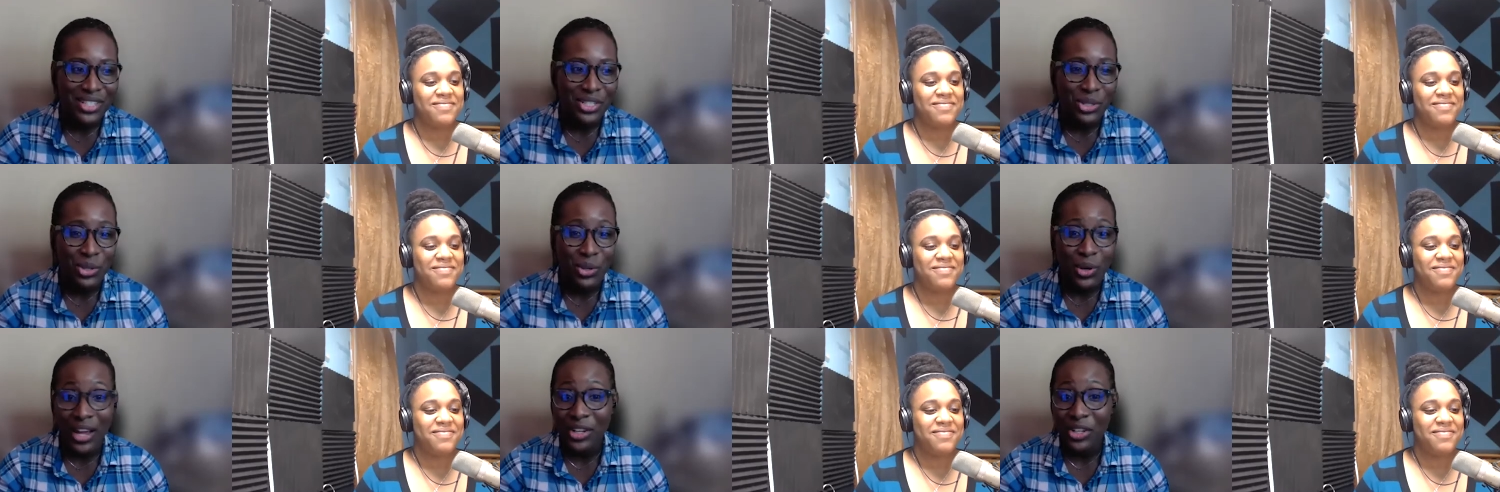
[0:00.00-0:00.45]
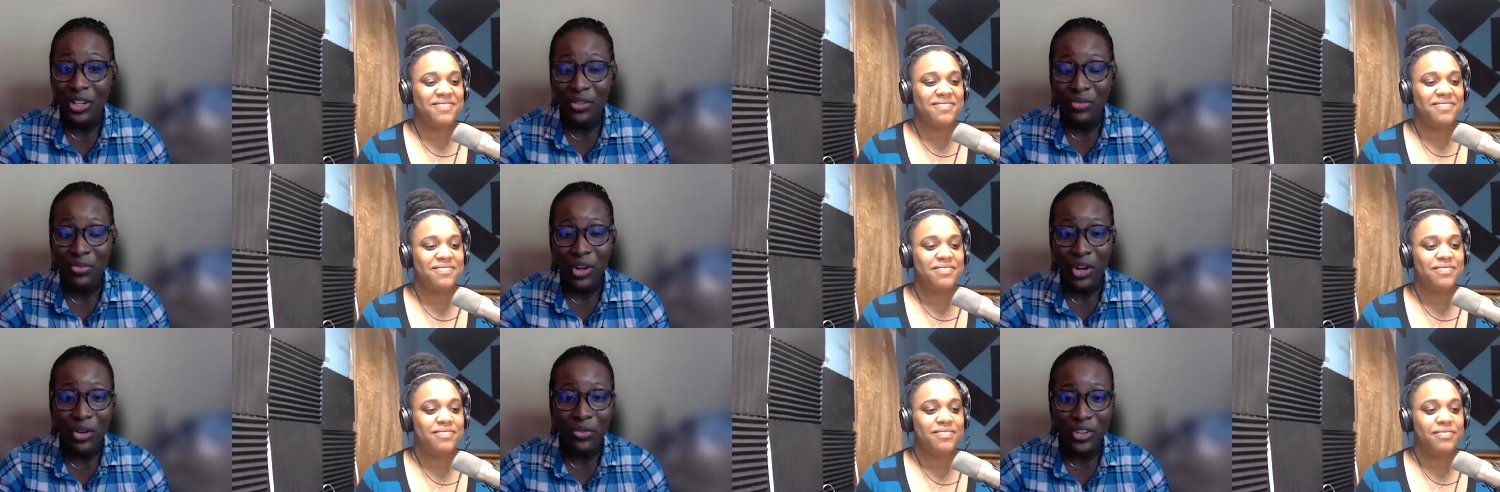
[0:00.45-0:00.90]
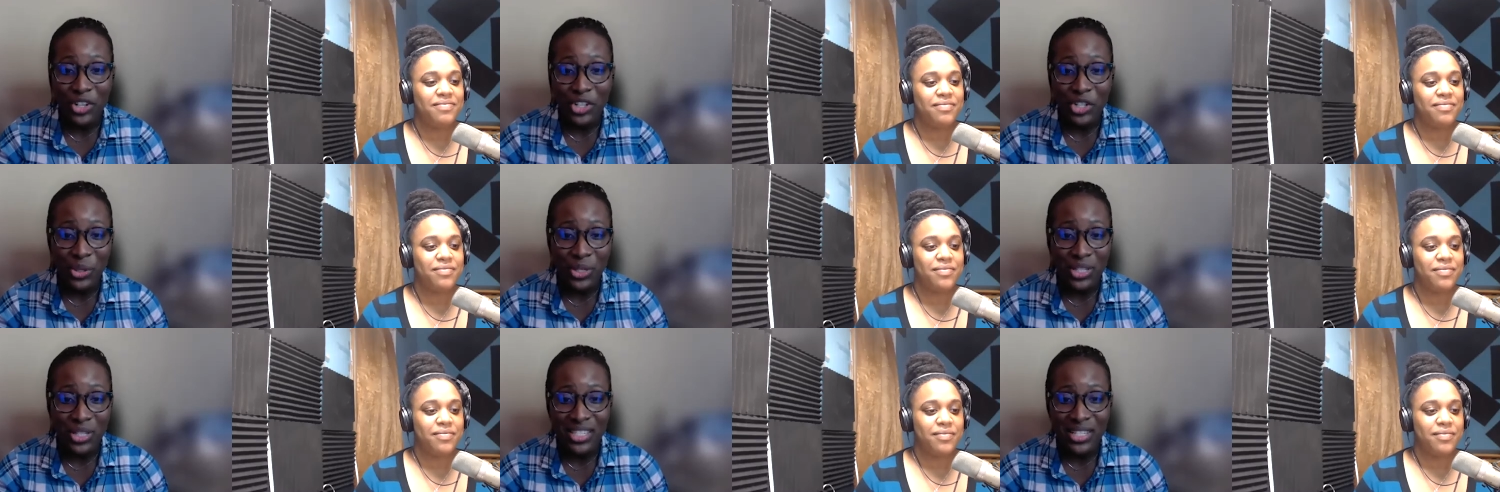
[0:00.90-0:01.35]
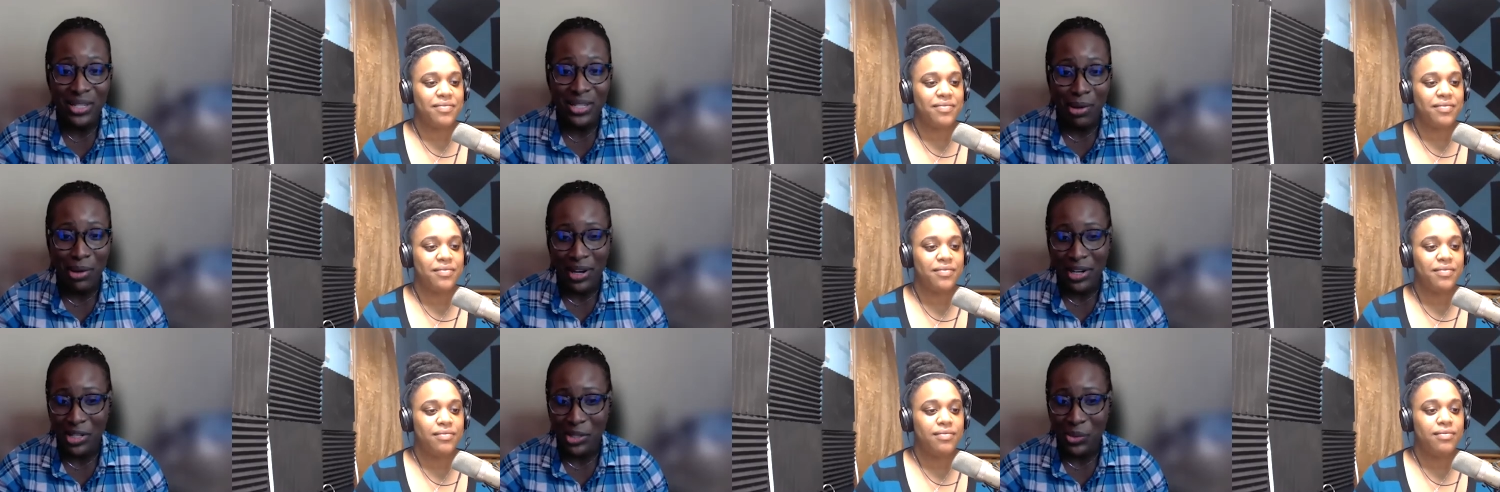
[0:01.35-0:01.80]
Speaker 1: So, and you can follow Virtual Steel
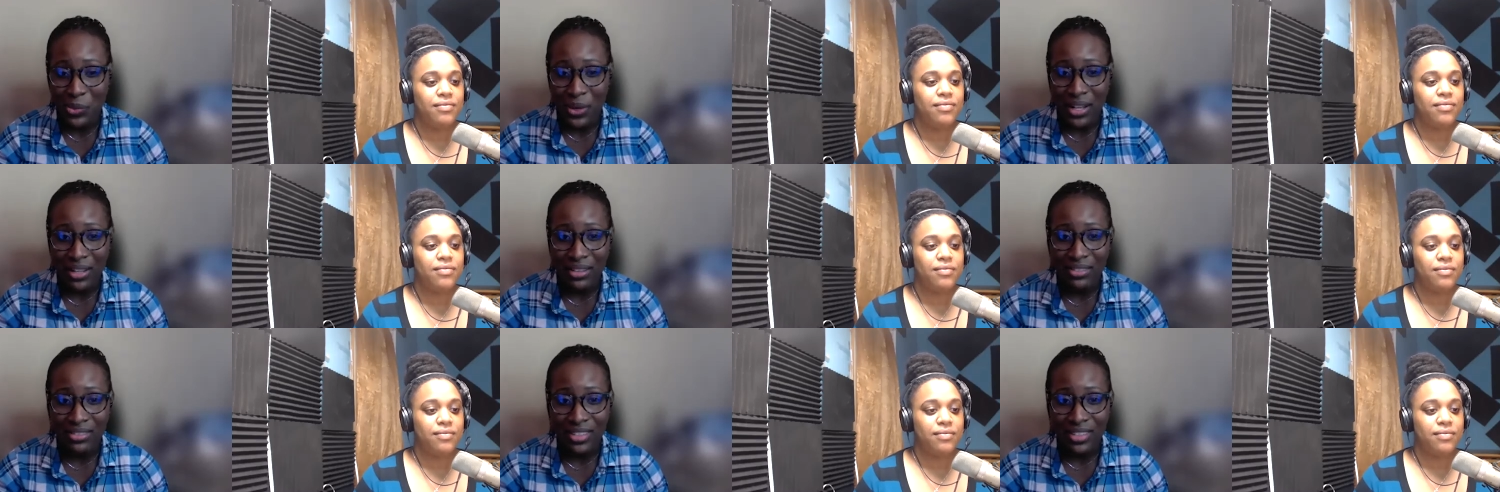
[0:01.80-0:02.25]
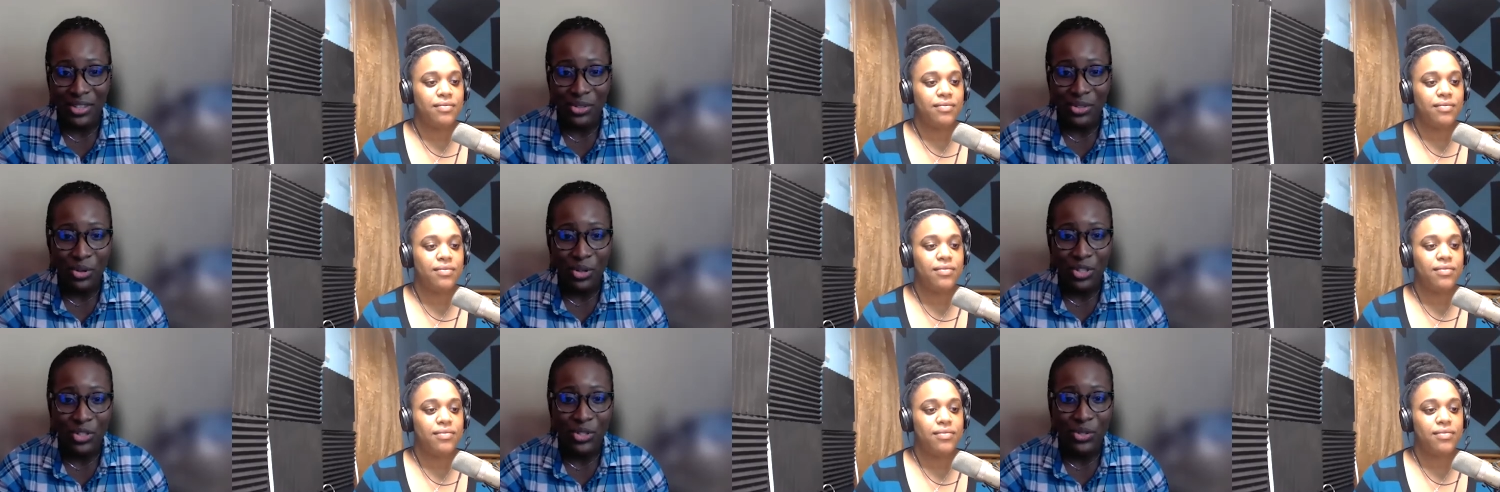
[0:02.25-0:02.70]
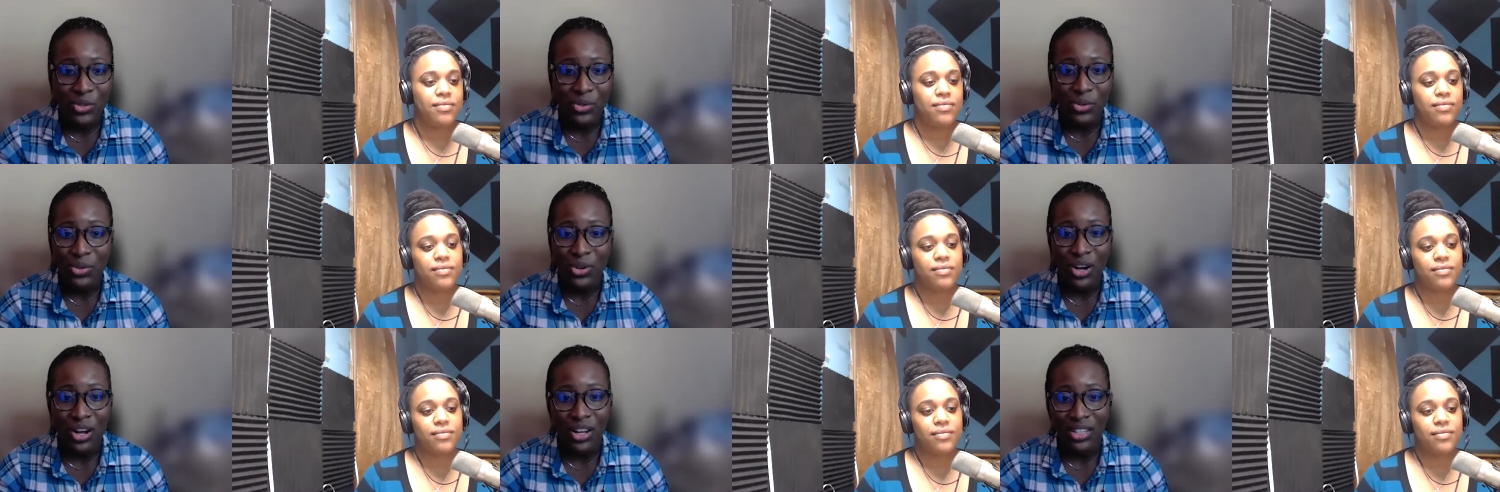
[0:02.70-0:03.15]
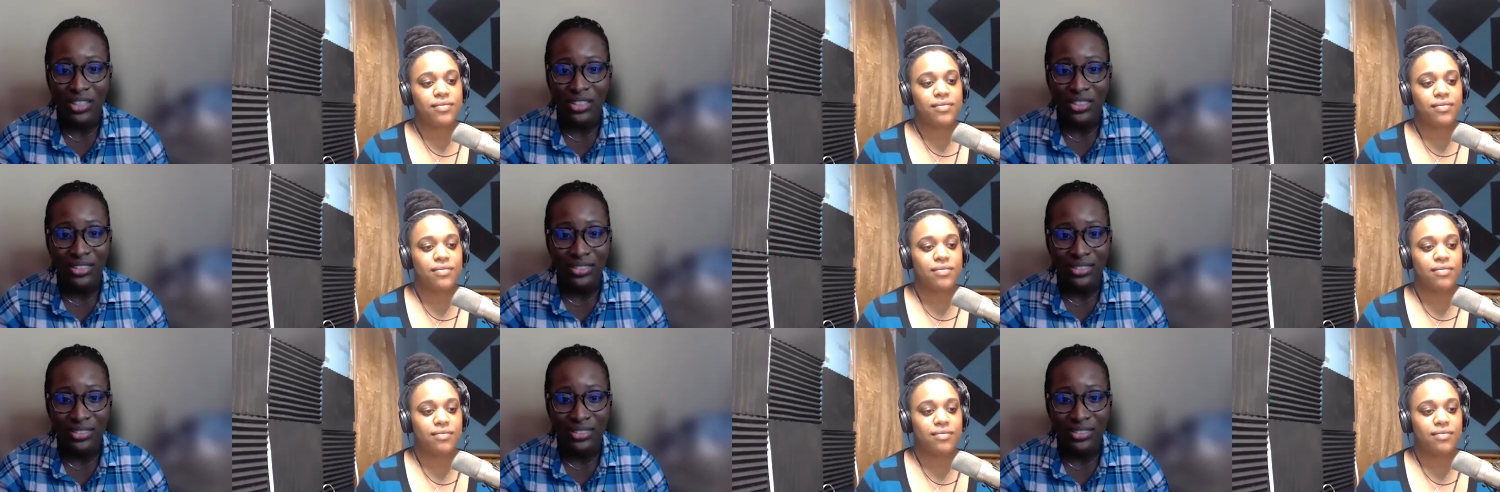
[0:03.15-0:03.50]
Band as well. That's also on